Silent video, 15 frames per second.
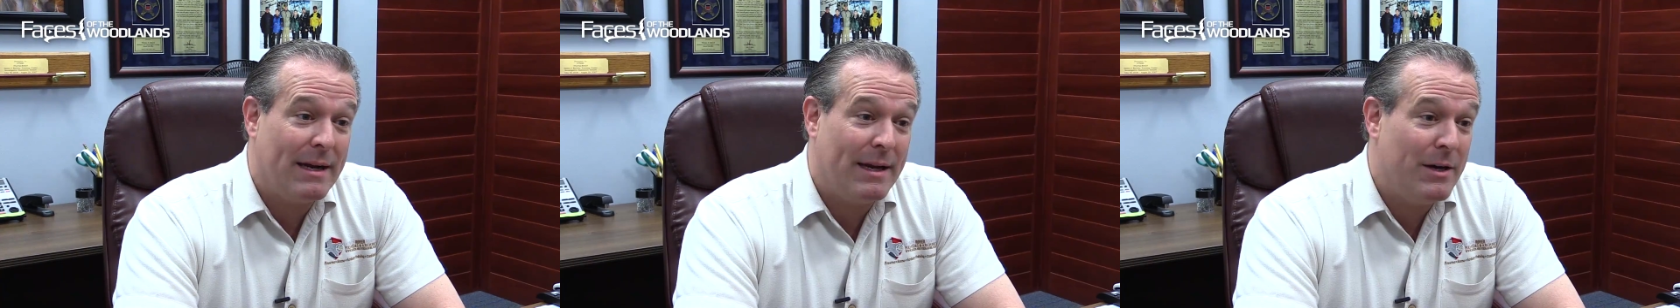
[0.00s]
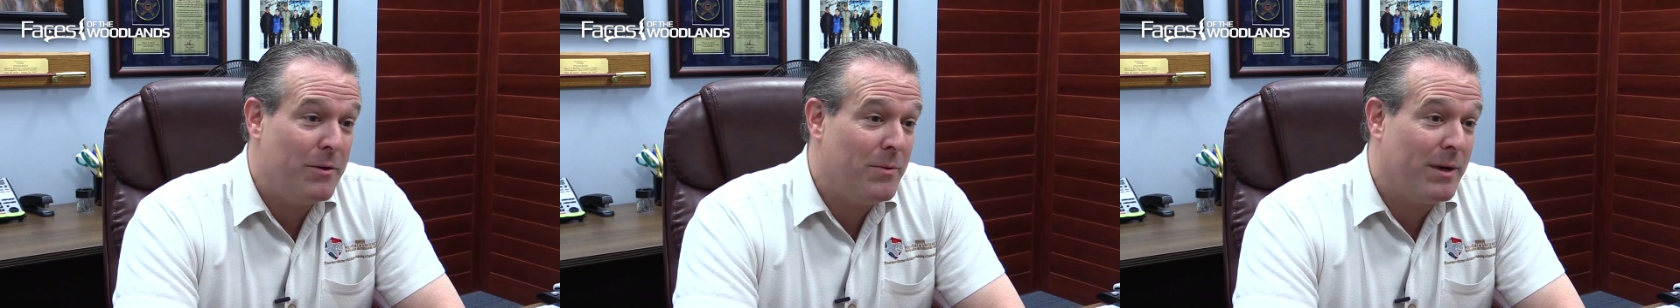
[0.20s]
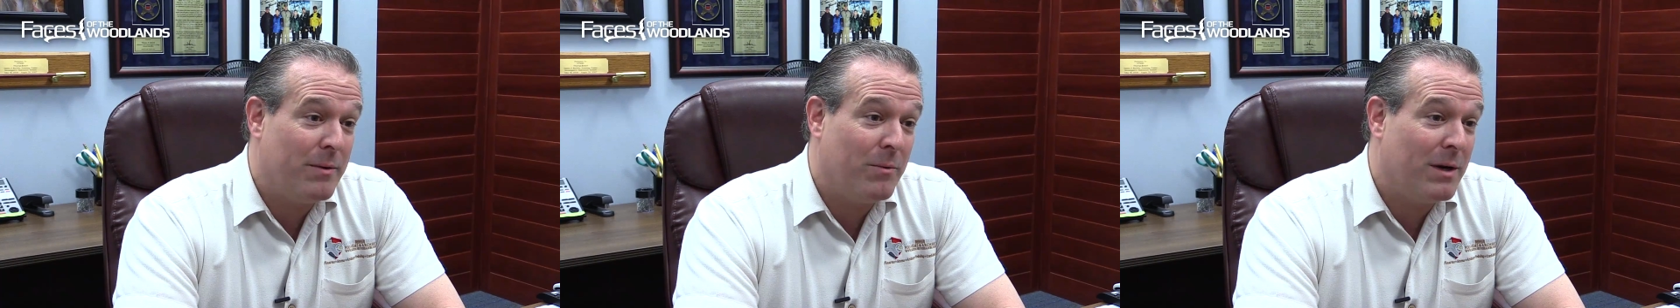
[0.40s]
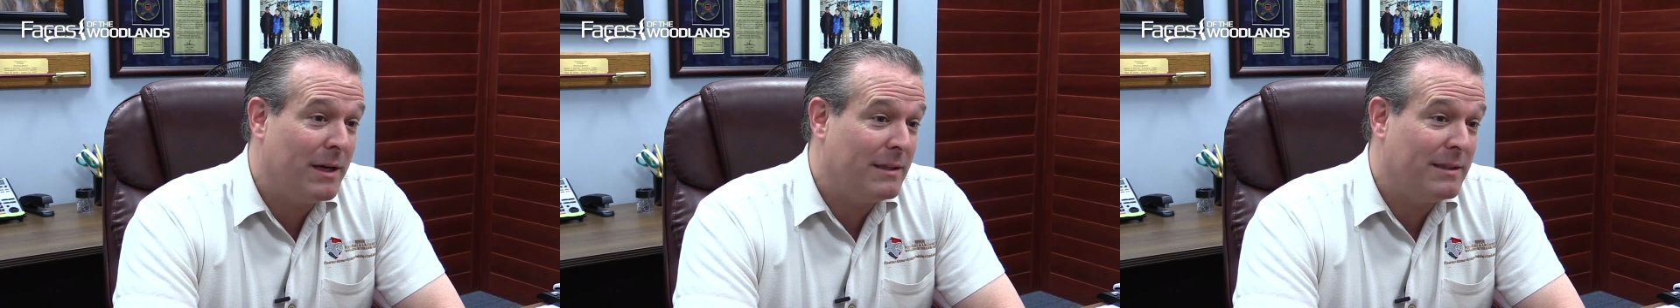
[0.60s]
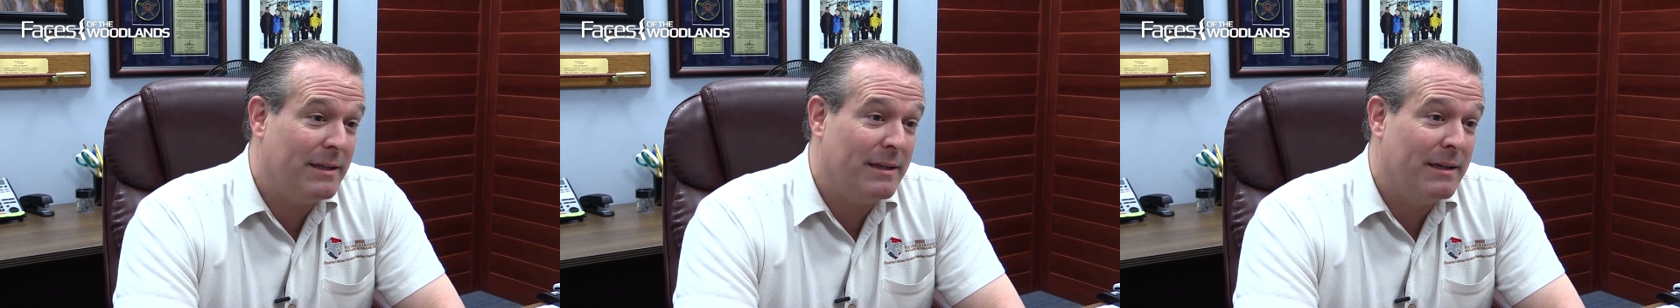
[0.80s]
I knew I
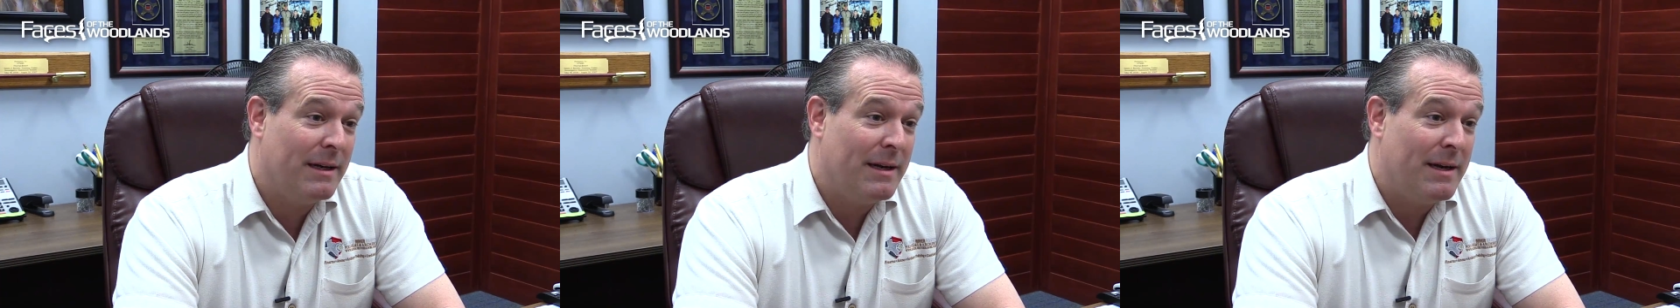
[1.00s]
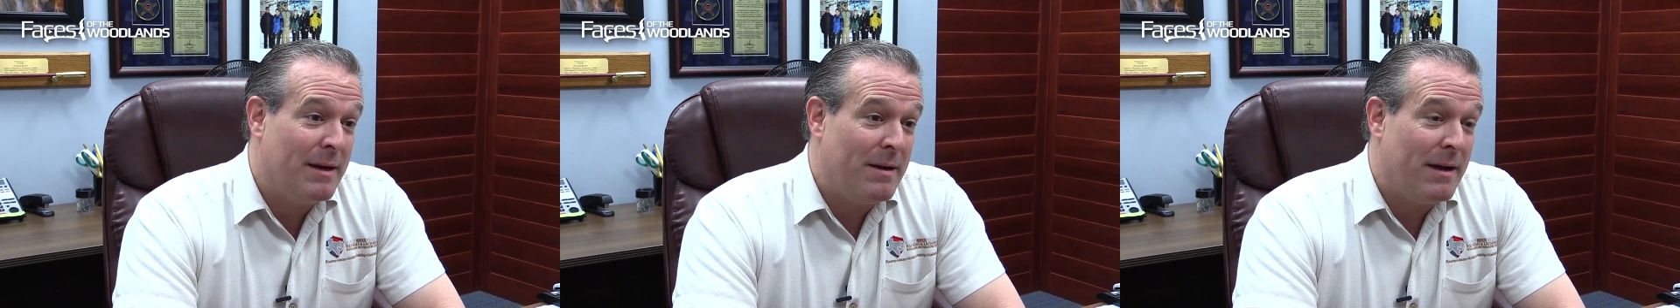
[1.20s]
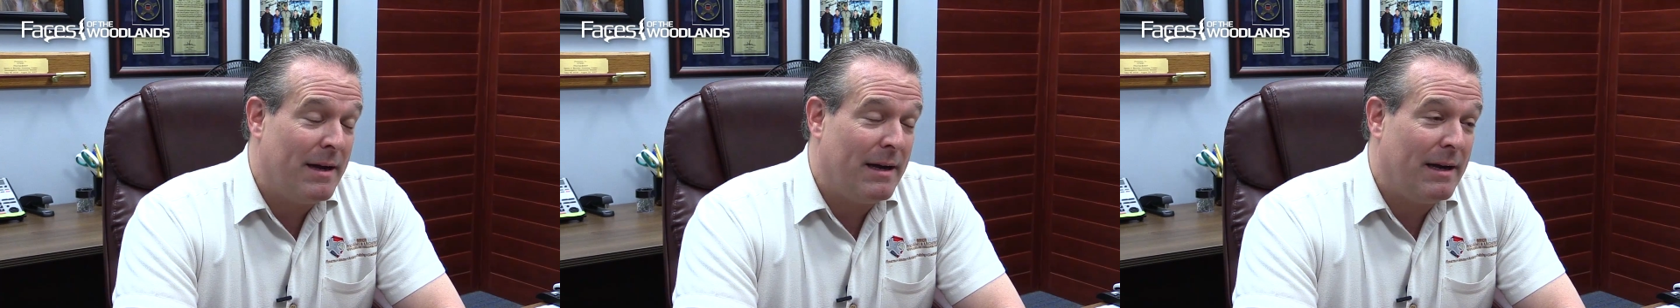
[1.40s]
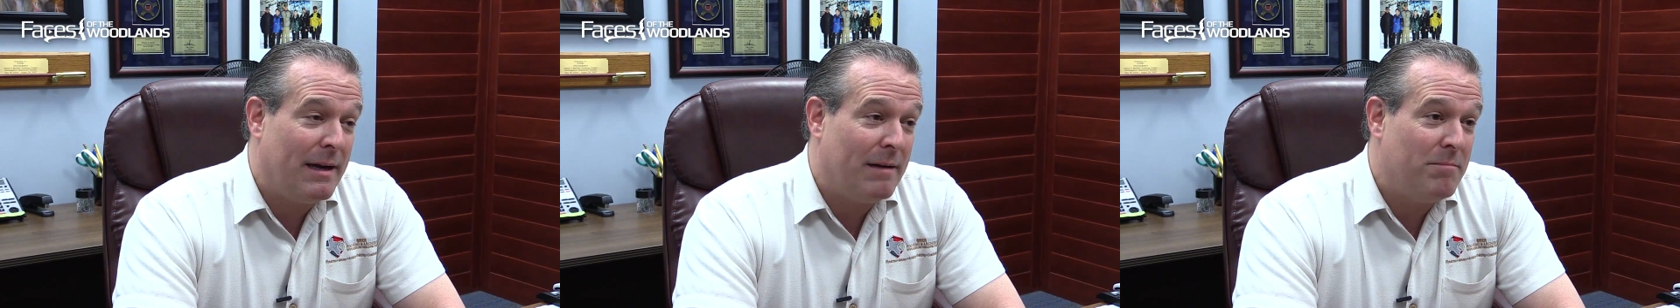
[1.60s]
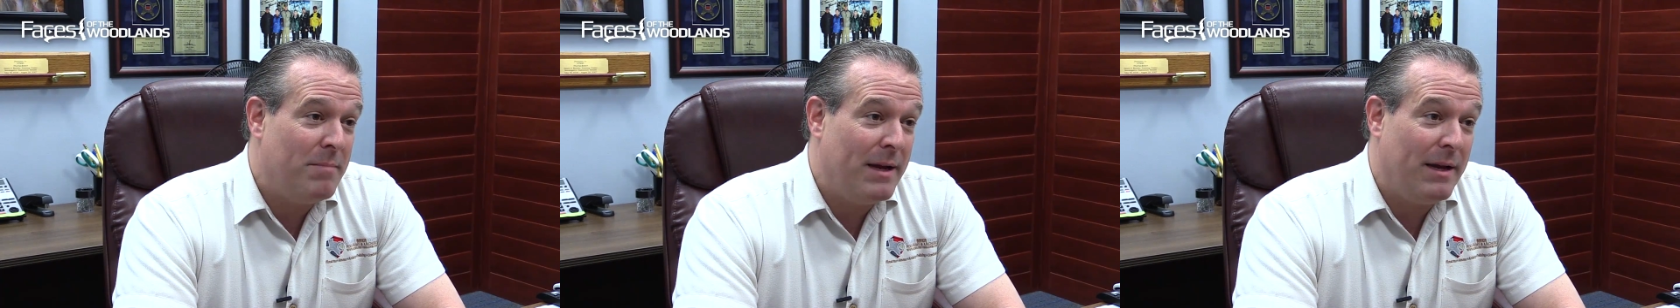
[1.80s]
wanted to
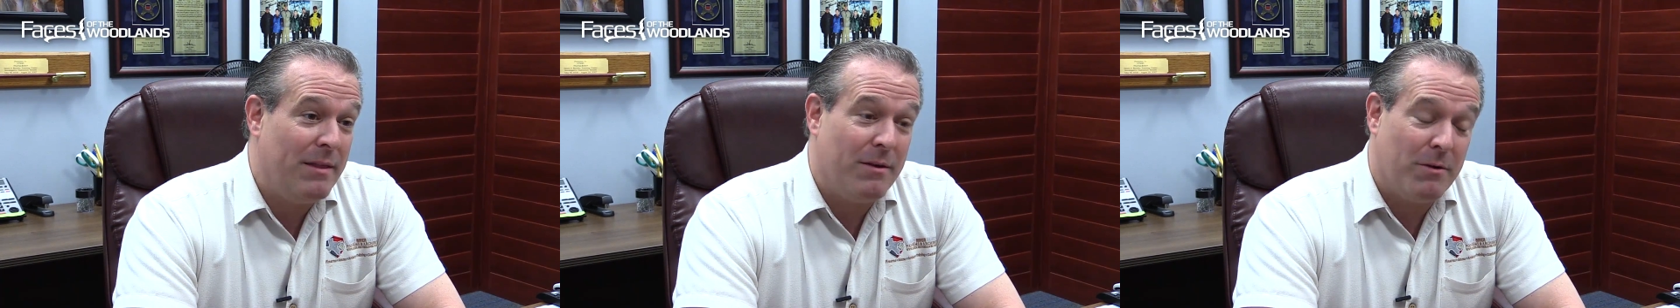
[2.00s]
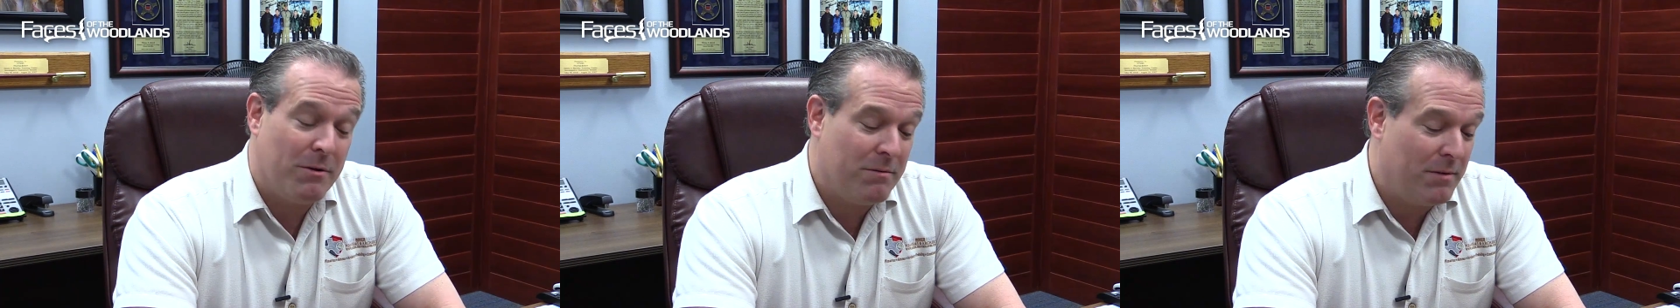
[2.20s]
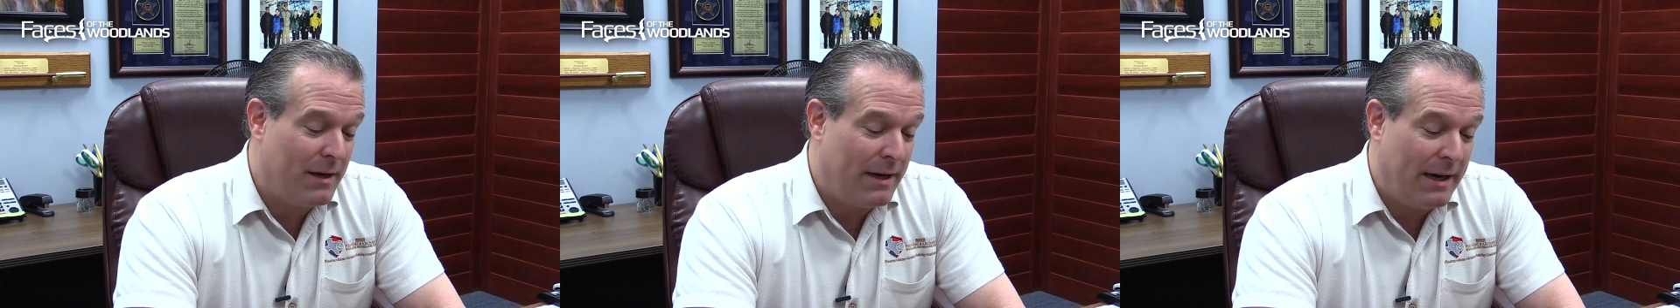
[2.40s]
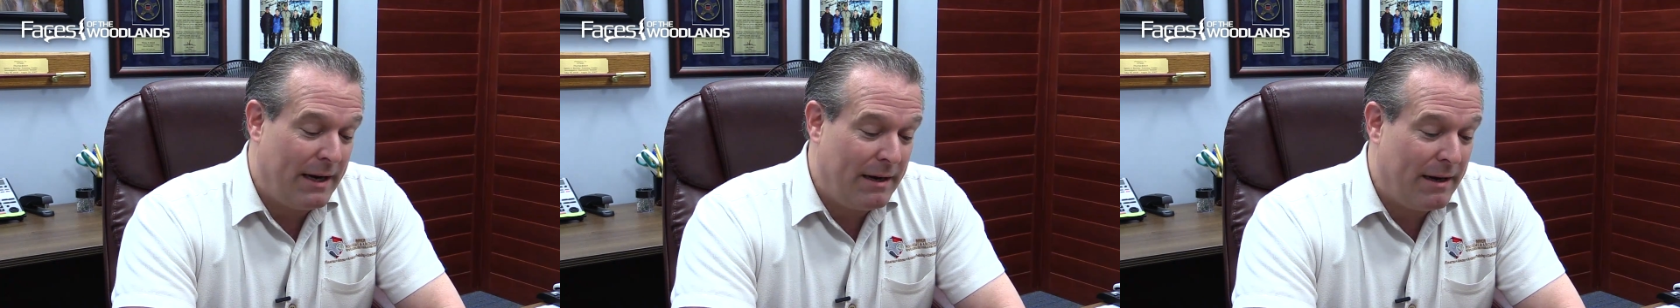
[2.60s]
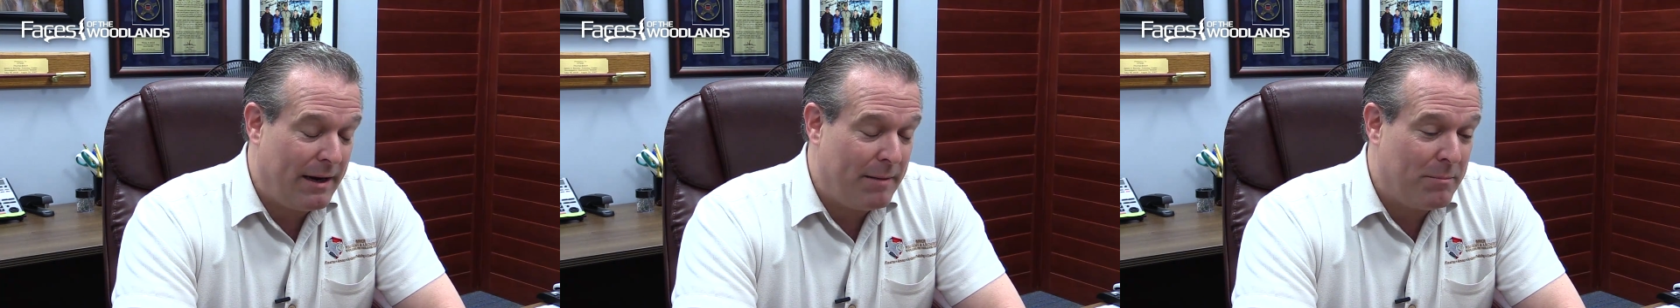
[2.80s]
be either
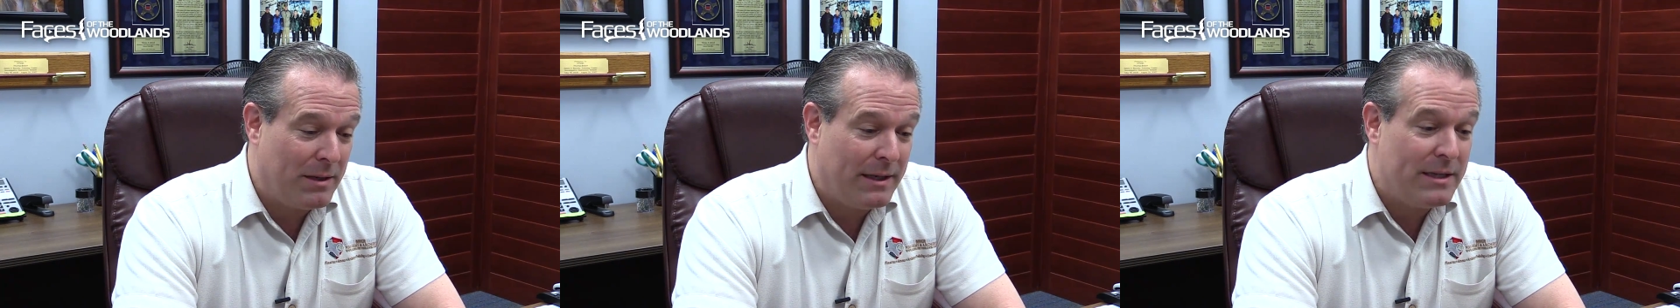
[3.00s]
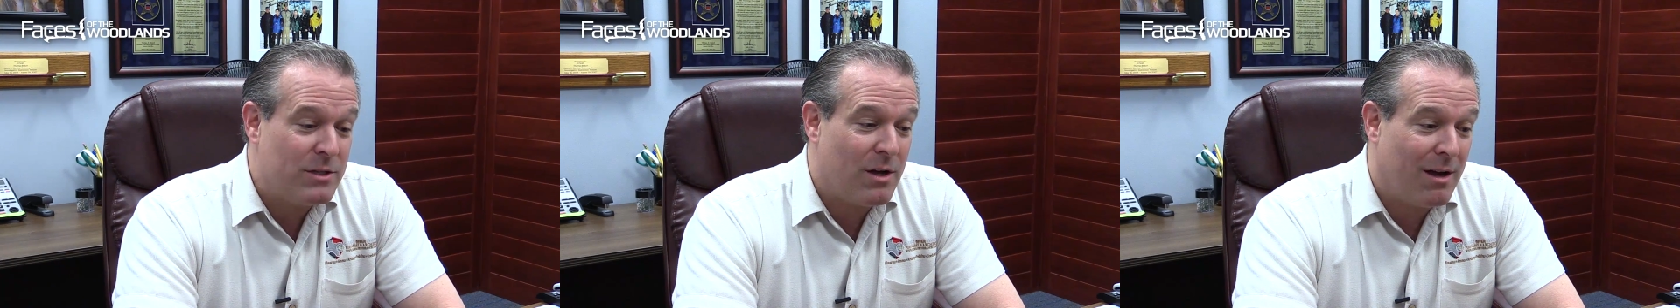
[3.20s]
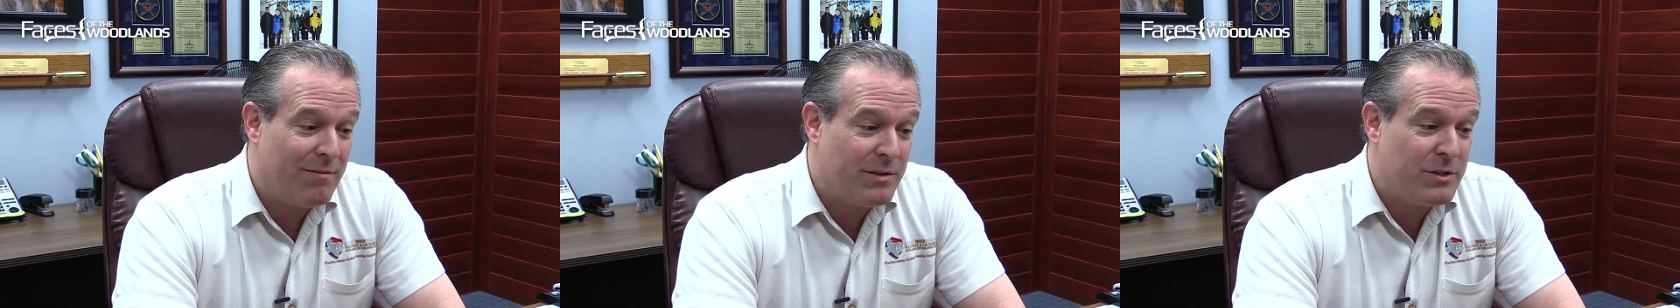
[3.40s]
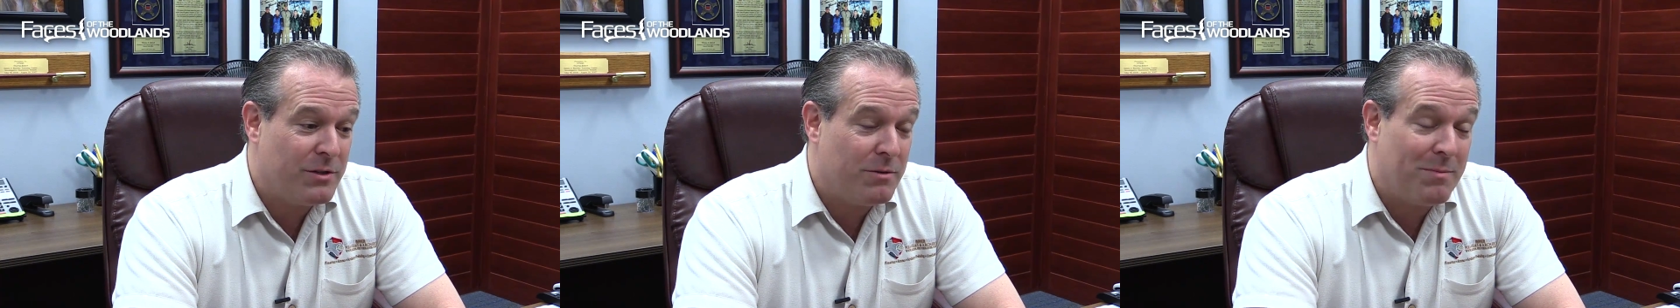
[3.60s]
a police officer.